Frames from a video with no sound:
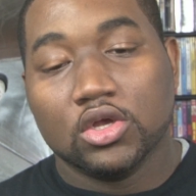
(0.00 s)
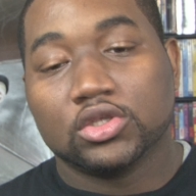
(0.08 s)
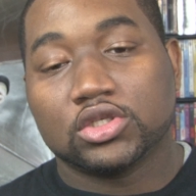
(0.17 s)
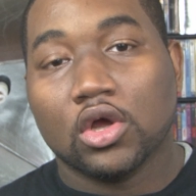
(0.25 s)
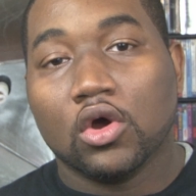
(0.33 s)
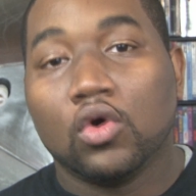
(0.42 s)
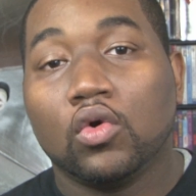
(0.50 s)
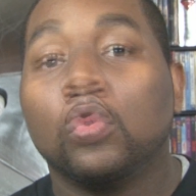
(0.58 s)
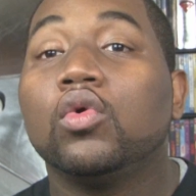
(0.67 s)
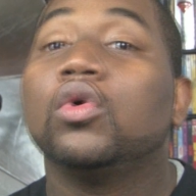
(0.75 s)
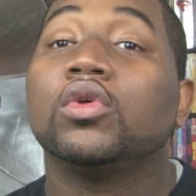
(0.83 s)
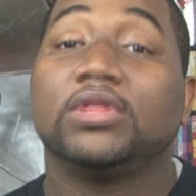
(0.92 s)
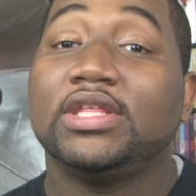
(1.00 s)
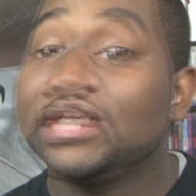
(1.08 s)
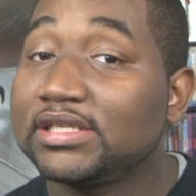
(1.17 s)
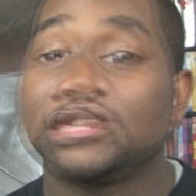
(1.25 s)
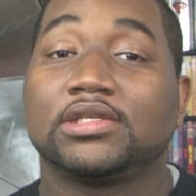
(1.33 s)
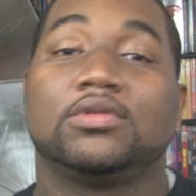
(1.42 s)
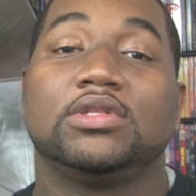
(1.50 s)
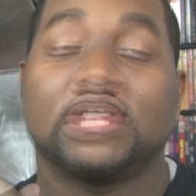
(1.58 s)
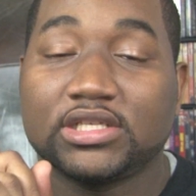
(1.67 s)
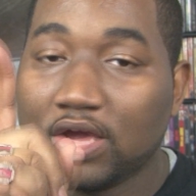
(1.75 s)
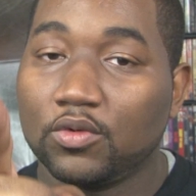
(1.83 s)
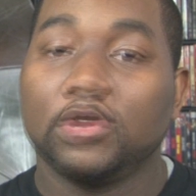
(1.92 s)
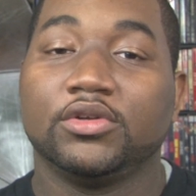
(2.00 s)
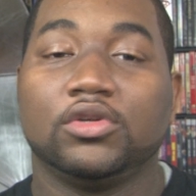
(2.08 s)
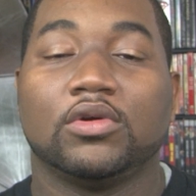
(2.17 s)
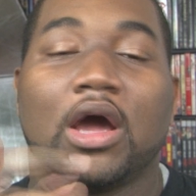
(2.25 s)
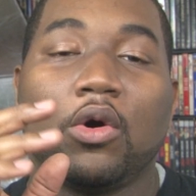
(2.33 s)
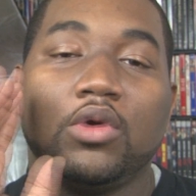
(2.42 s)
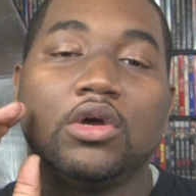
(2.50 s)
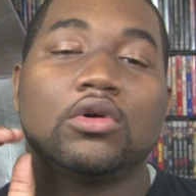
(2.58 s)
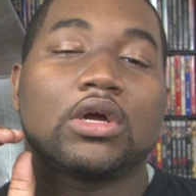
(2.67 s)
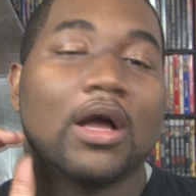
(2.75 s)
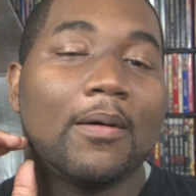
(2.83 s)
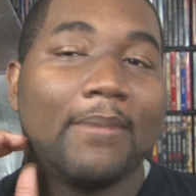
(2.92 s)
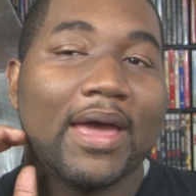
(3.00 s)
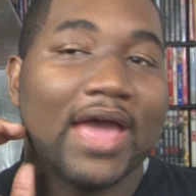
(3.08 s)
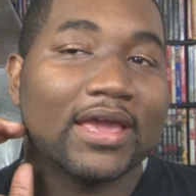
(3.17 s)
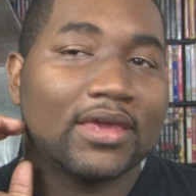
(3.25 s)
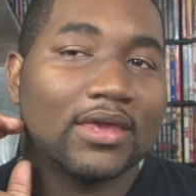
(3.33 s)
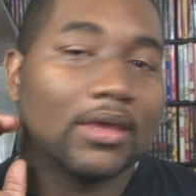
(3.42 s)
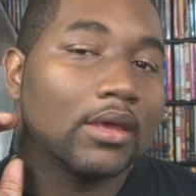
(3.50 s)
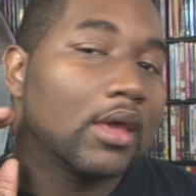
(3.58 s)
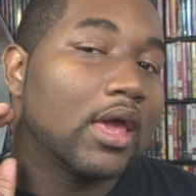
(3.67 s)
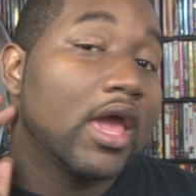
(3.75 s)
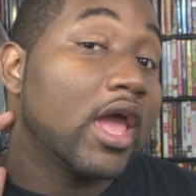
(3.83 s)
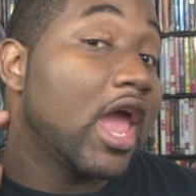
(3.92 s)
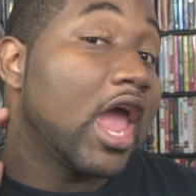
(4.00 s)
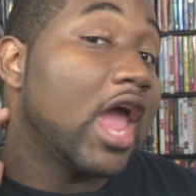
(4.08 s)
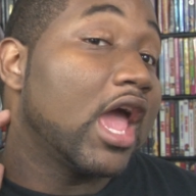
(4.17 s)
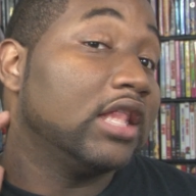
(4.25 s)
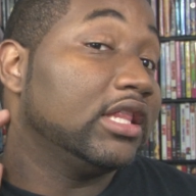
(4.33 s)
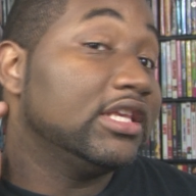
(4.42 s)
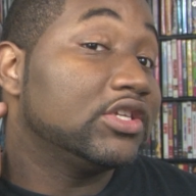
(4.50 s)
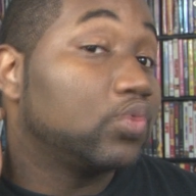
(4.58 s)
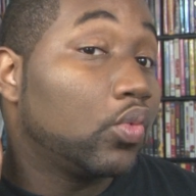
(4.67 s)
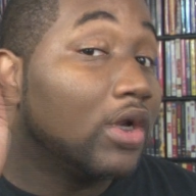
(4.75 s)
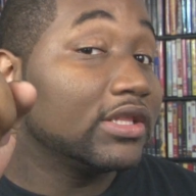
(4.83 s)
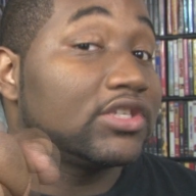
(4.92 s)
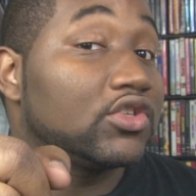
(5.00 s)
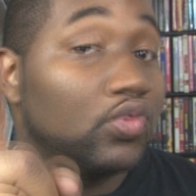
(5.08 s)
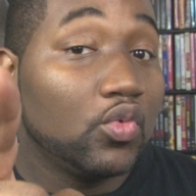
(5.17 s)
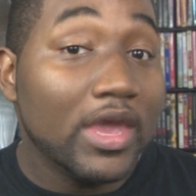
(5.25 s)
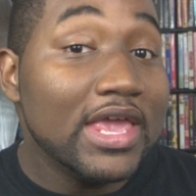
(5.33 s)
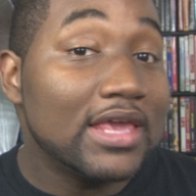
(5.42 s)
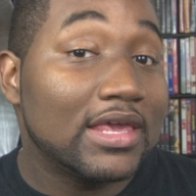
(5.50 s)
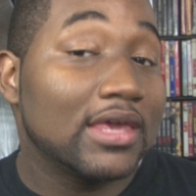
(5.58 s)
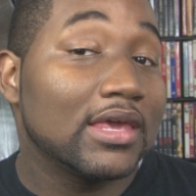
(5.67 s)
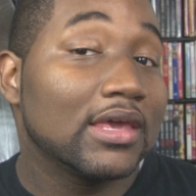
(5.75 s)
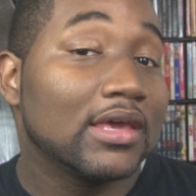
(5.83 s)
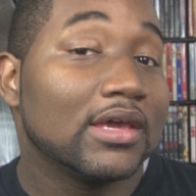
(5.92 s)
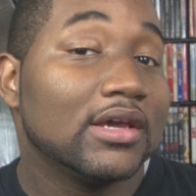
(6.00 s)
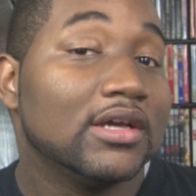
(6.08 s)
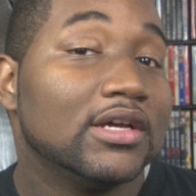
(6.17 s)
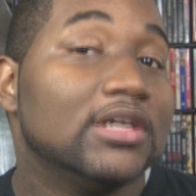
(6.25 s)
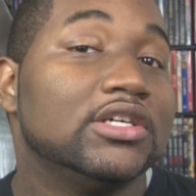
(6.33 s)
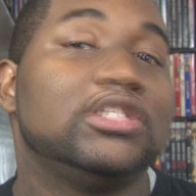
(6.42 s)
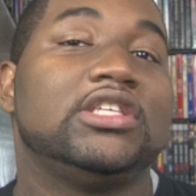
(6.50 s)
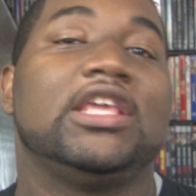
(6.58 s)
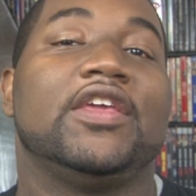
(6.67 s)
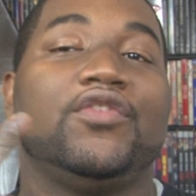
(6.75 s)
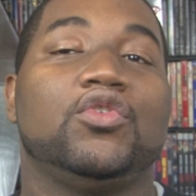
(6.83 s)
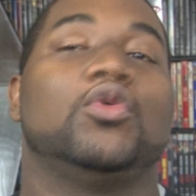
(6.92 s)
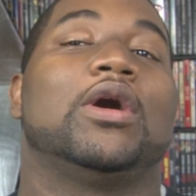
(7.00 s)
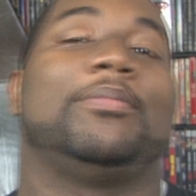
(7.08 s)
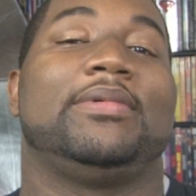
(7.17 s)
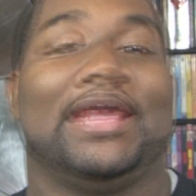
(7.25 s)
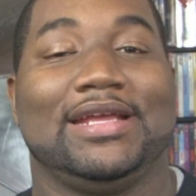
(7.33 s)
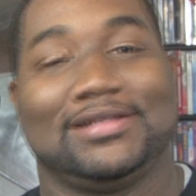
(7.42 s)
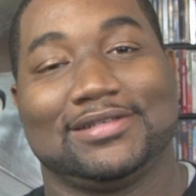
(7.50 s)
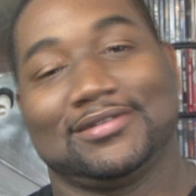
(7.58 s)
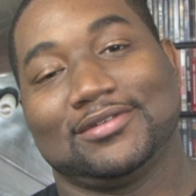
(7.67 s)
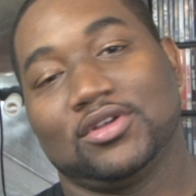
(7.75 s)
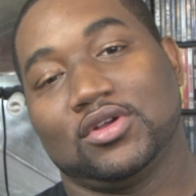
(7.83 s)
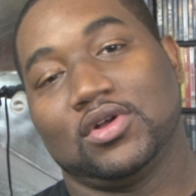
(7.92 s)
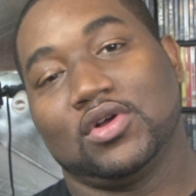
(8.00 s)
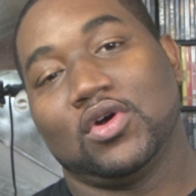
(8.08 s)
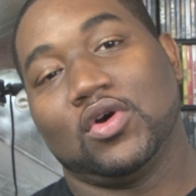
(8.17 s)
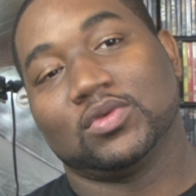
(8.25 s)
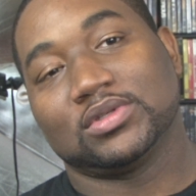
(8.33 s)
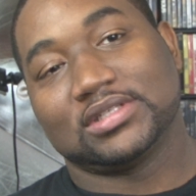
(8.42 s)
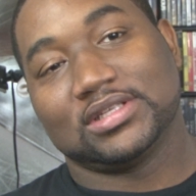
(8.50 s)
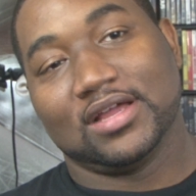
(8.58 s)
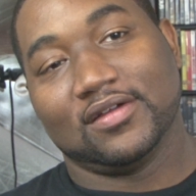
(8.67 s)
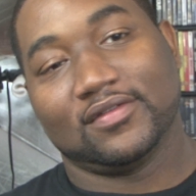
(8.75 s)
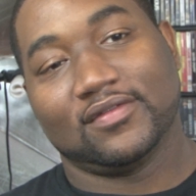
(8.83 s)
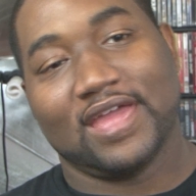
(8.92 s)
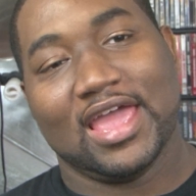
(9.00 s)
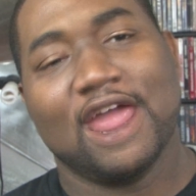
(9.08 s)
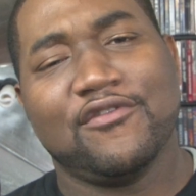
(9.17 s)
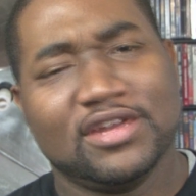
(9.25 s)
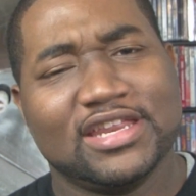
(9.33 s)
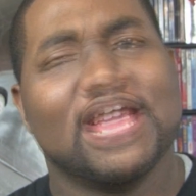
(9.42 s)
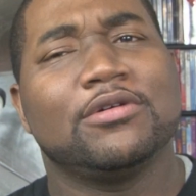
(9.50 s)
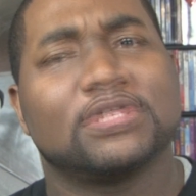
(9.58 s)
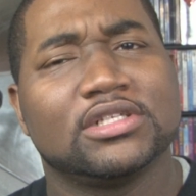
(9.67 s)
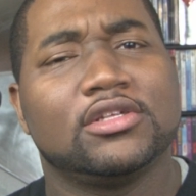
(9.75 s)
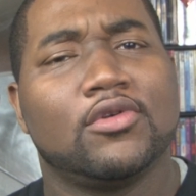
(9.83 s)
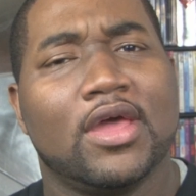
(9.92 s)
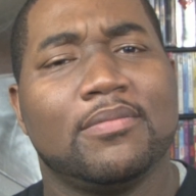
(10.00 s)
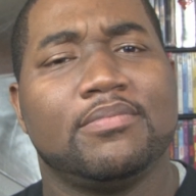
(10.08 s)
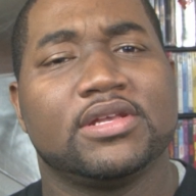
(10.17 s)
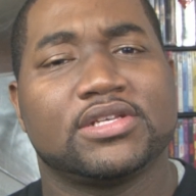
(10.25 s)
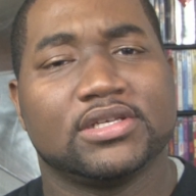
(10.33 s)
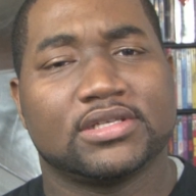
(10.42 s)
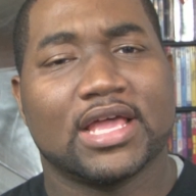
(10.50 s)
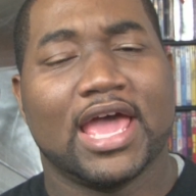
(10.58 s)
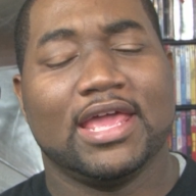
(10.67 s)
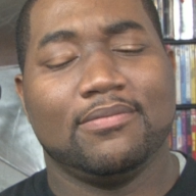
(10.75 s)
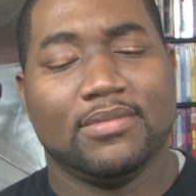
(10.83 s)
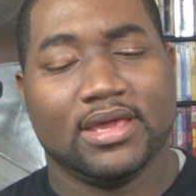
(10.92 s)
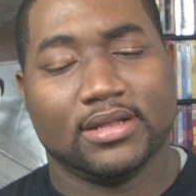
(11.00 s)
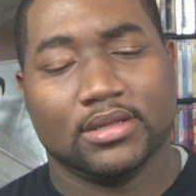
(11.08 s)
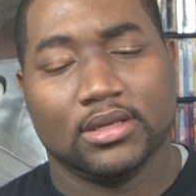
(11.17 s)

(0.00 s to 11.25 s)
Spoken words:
So this I will do. I will come back at least once a week to give you updates on stuff. Every day was a little ambitious, I admit.